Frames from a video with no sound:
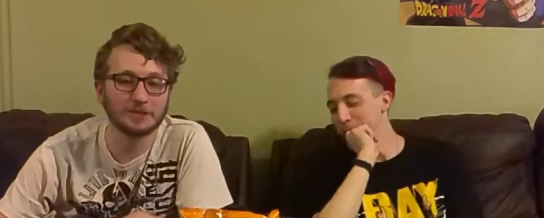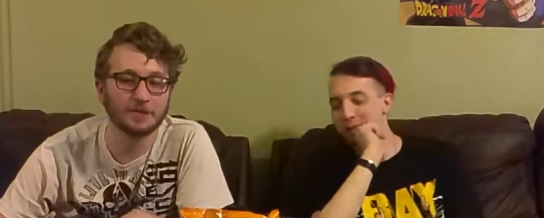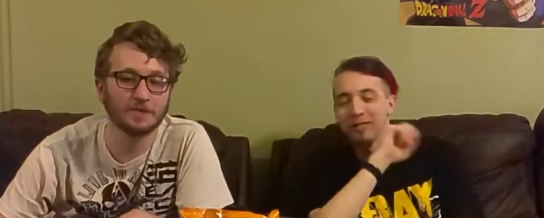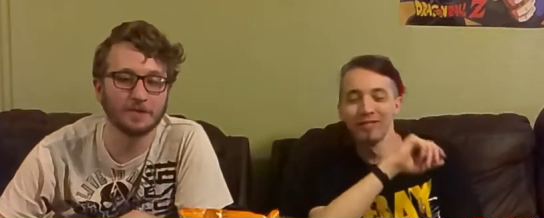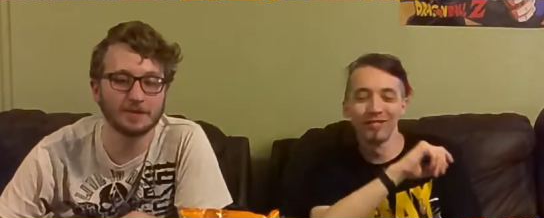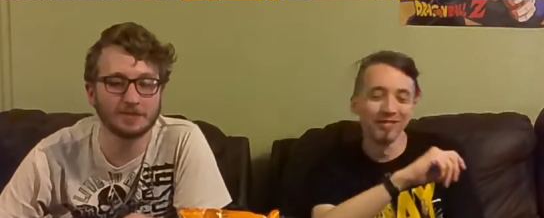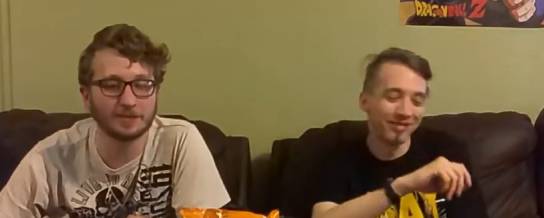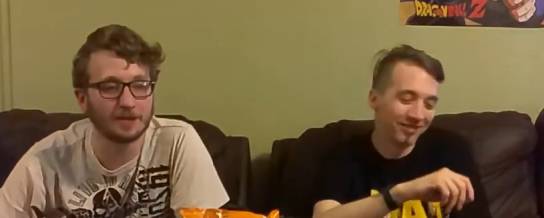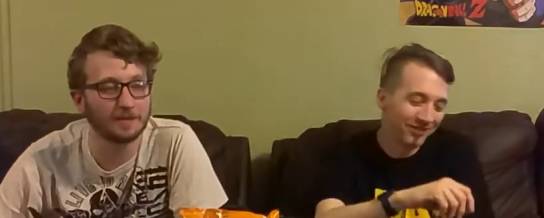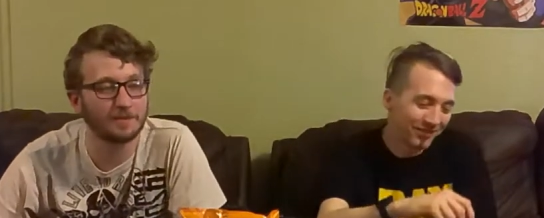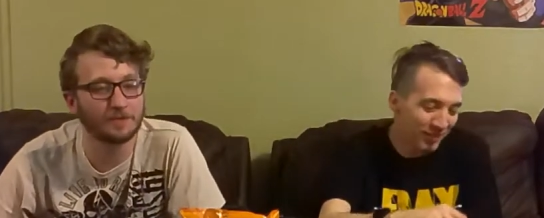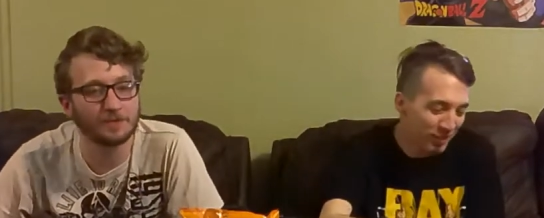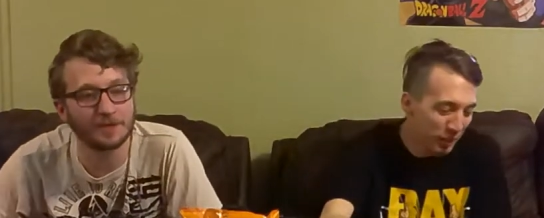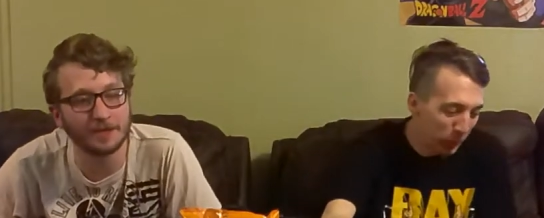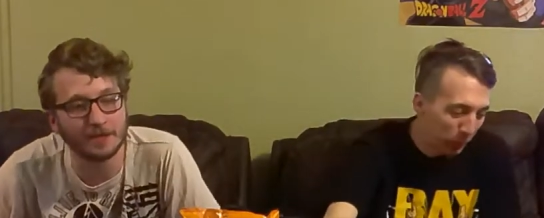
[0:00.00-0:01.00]
Speaker 1: so first off,
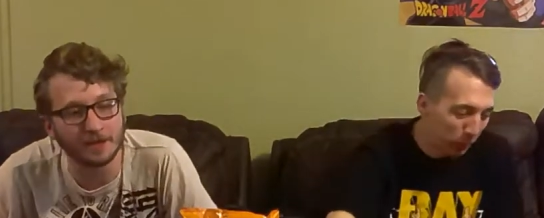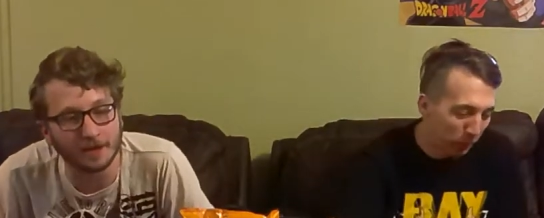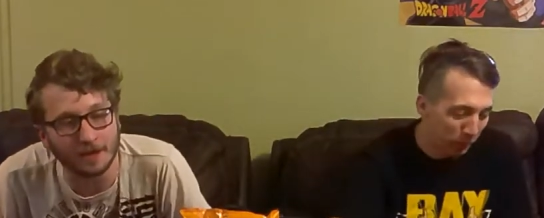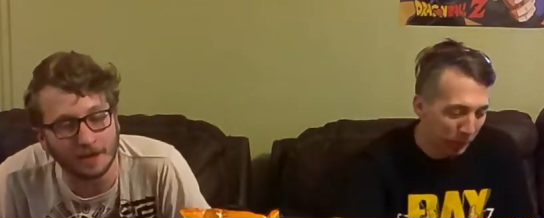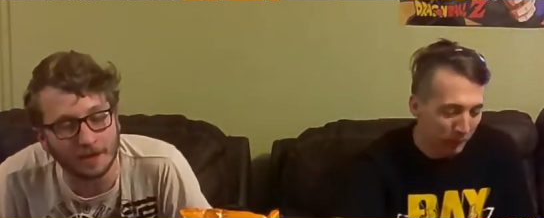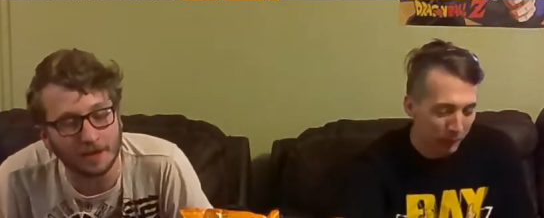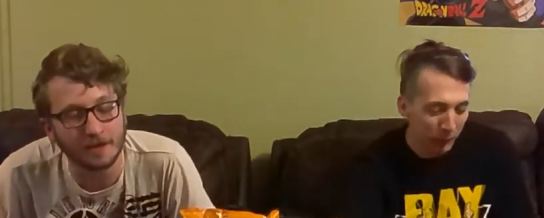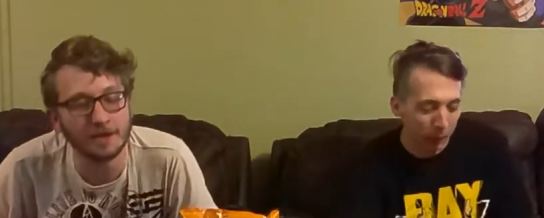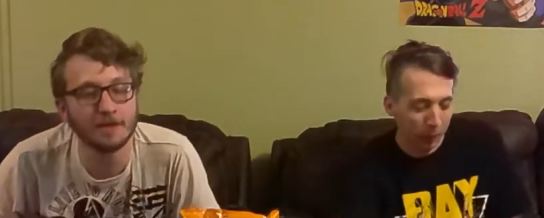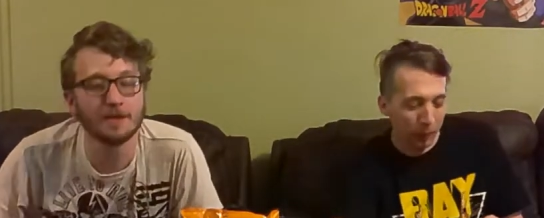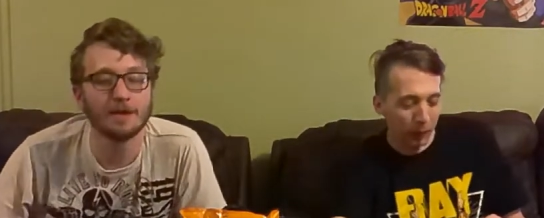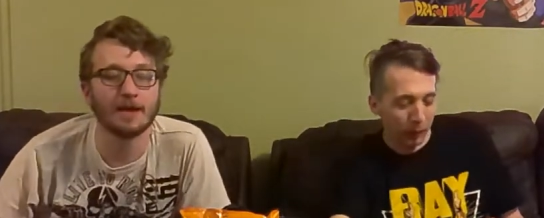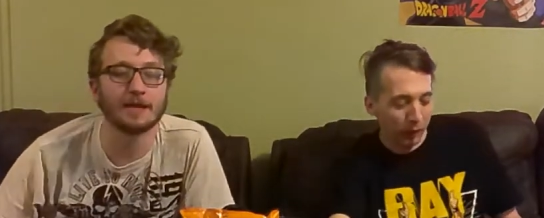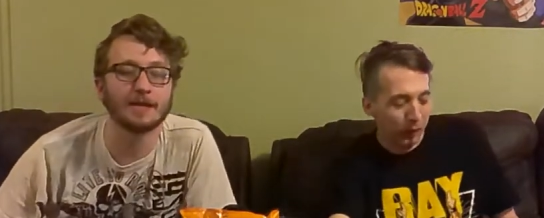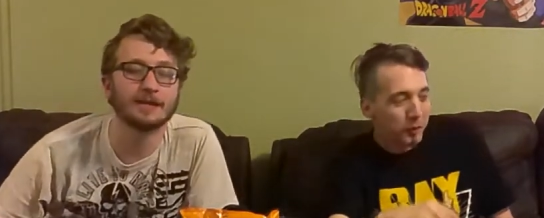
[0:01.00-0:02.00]
the uh,
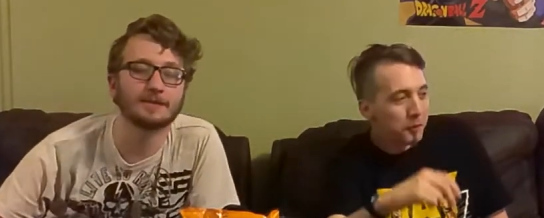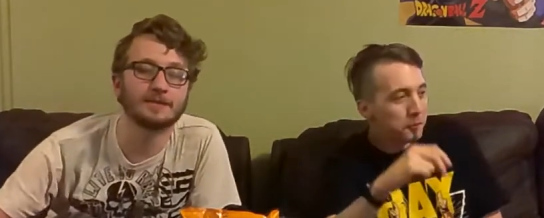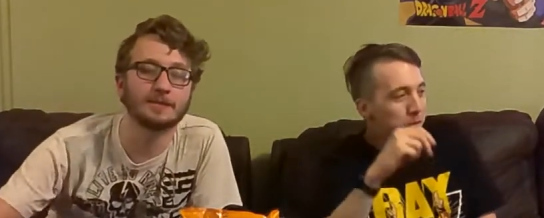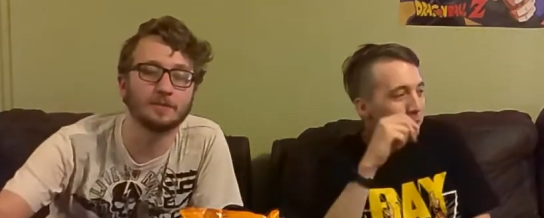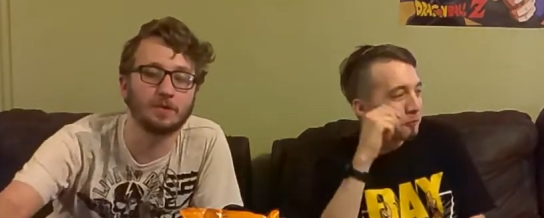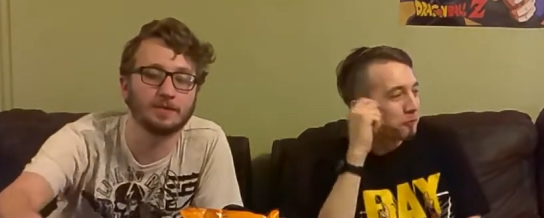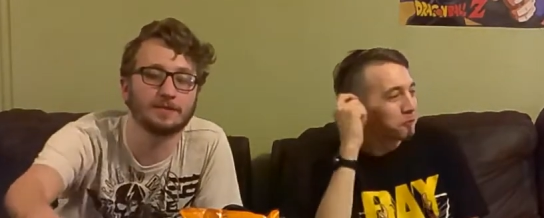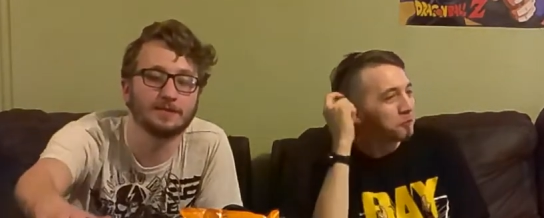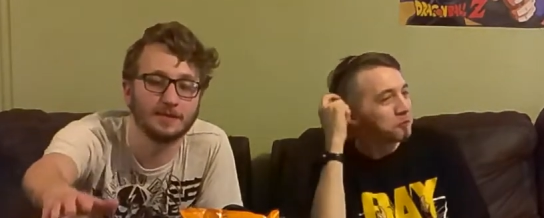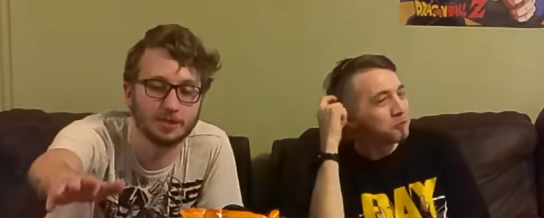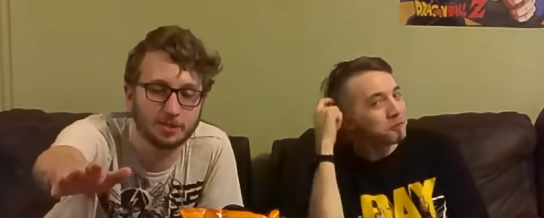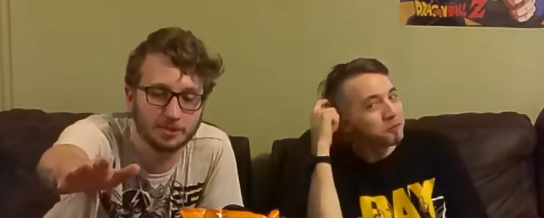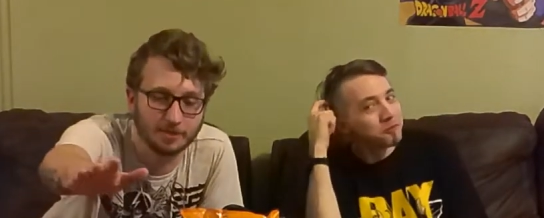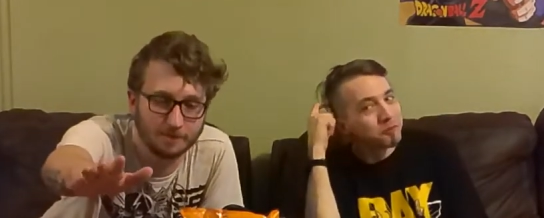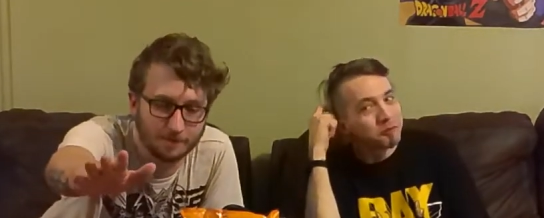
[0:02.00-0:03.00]
I guess the presentation
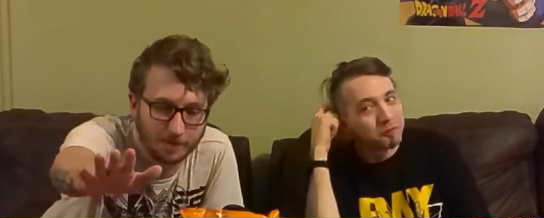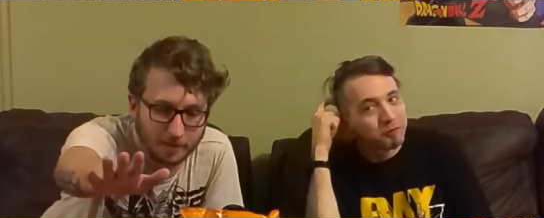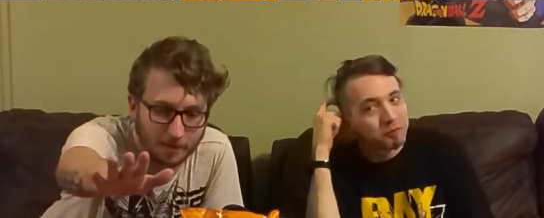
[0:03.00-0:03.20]
of the